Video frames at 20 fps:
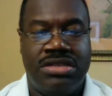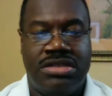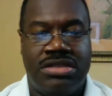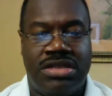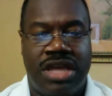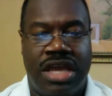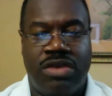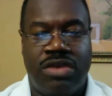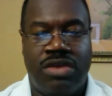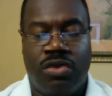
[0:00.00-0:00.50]

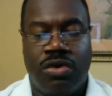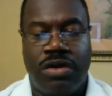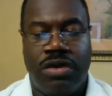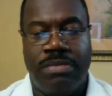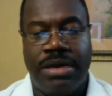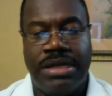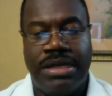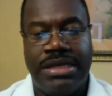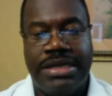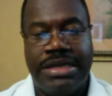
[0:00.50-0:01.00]
January,
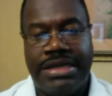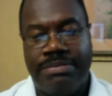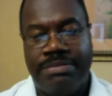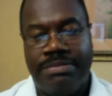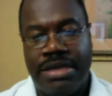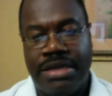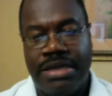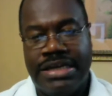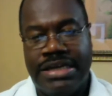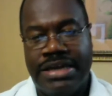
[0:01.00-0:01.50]
Monday
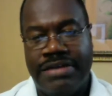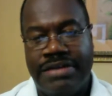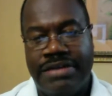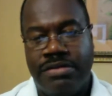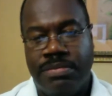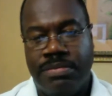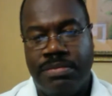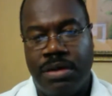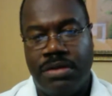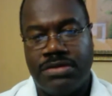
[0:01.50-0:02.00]
Night
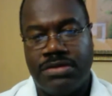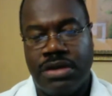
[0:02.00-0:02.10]
Football.